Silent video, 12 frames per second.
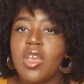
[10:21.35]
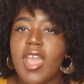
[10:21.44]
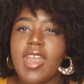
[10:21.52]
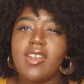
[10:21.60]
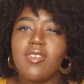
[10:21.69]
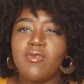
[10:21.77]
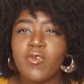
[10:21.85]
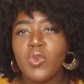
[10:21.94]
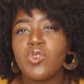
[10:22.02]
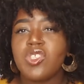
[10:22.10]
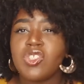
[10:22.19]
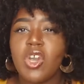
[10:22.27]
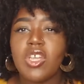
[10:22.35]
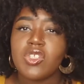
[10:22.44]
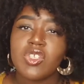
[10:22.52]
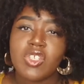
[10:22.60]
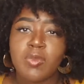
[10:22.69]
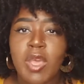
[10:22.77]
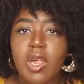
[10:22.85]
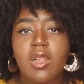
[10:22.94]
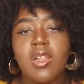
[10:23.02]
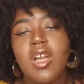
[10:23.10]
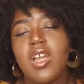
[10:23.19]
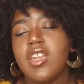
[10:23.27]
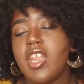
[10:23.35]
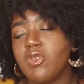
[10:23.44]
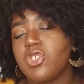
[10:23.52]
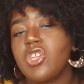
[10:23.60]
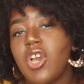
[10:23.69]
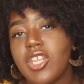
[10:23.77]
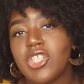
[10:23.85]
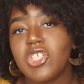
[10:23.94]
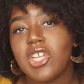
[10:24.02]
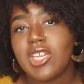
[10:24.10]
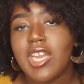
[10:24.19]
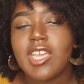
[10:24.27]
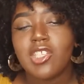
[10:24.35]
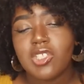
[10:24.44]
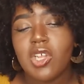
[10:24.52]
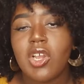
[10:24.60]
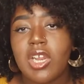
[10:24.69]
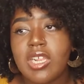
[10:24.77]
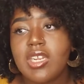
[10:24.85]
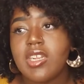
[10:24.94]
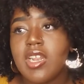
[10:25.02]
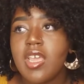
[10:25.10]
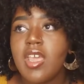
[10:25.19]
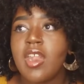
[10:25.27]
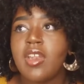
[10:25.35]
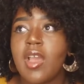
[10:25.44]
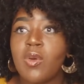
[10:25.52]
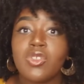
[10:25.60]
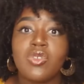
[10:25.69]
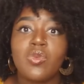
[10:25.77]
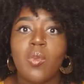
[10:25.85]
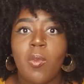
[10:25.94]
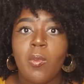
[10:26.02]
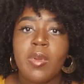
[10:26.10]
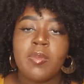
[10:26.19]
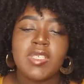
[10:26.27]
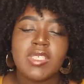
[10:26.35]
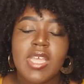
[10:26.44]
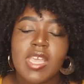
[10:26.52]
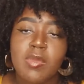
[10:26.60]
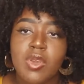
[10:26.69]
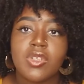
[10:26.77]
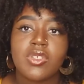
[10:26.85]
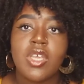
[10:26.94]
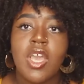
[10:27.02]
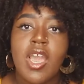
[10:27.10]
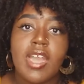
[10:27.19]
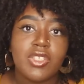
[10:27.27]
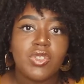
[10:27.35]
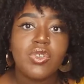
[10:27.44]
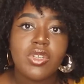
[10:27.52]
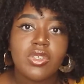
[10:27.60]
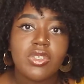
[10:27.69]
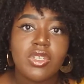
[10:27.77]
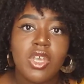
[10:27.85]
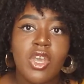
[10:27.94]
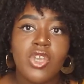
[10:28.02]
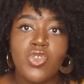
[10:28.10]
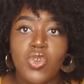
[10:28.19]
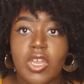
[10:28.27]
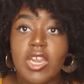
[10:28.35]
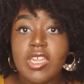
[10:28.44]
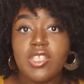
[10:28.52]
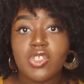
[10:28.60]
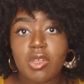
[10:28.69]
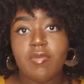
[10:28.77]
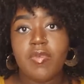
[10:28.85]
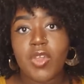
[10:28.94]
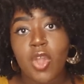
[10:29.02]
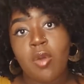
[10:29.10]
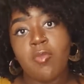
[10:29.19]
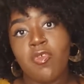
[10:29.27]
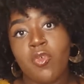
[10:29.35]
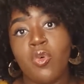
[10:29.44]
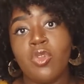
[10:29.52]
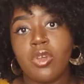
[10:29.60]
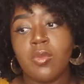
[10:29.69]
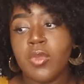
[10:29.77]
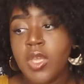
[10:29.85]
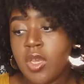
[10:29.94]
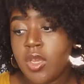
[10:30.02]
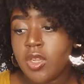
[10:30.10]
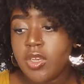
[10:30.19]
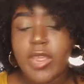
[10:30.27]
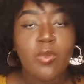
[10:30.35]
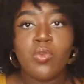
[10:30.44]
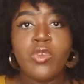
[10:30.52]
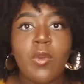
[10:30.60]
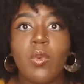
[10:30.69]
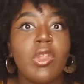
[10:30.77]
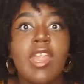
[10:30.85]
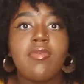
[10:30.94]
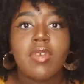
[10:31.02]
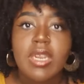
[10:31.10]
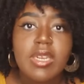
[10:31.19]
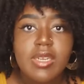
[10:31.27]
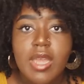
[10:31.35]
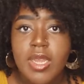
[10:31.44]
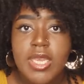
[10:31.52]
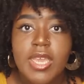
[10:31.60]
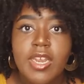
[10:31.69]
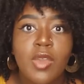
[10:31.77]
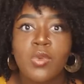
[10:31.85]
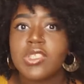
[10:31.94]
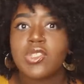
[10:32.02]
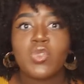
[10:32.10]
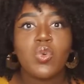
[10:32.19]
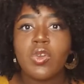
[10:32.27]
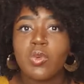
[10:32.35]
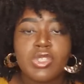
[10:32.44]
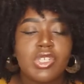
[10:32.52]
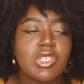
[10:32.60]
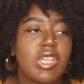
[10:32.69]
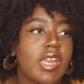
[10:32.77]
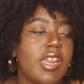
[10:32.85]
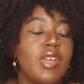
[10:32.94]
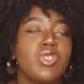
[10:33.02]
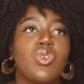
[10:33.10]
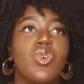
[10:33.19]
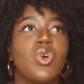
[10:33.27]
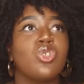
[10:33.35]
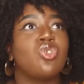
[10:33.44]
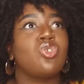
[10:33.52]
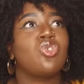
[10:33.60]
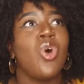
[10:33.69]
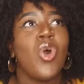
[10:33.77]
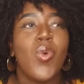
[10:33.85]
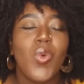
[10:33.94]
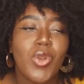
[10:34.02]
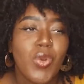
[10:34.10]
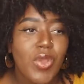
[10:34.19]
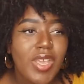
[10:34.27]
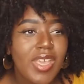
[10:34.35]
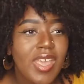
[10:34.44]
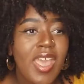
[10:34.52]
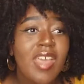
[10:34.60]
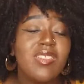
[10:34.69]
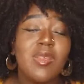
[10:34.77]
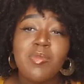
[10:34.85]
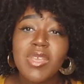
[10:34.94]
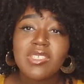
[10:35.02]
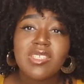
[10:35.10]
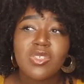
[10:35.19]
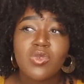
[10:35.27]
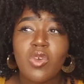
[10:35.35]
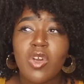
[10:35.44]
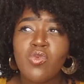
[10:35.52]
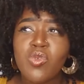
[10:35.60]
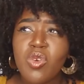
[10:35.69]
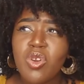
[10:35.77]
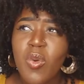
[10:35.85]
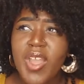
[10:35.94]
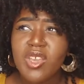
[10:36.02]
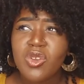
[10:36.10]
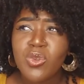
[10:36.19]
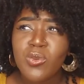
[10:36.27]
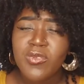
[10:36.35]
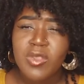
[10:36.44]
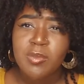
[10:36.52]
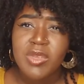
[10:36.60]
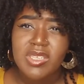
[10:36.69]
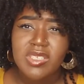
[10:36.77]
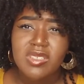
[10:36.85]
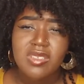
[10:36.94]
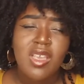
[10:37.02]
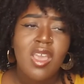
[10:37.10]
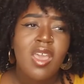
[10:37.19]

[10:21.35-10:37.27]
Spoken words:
and food is starting to smell, they start cleaning it, and that was a mistake, because as soon as you clean something up for them, they will never clean it again. It was just like that, so it got so annoying. The bins as well, we were quite good with the bins.